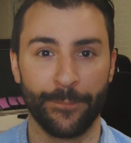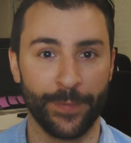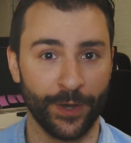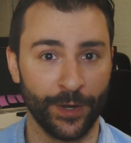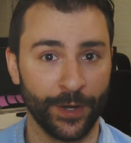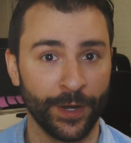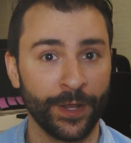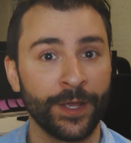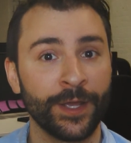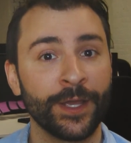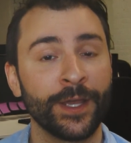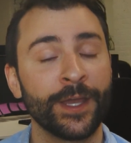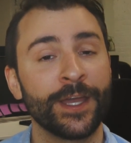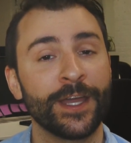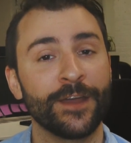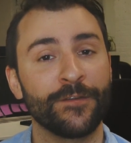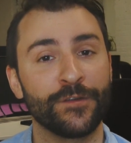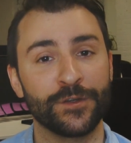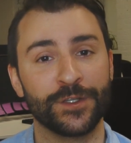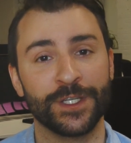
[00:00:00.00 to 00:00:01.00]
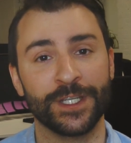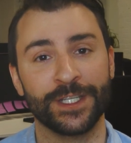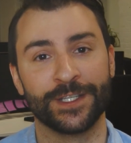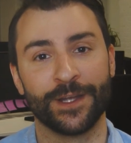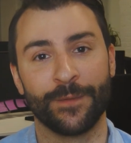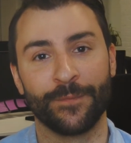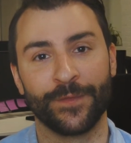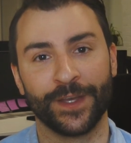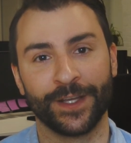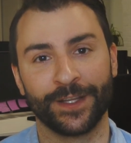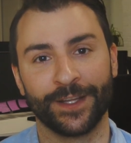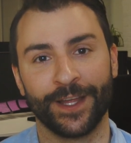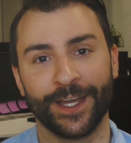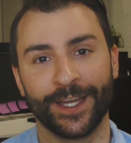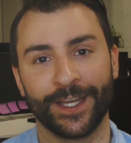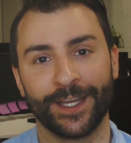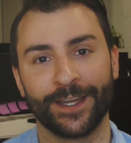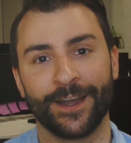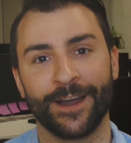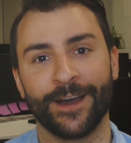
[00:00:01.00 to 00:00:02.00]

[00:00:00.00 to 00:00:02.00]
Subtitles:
But if you see something like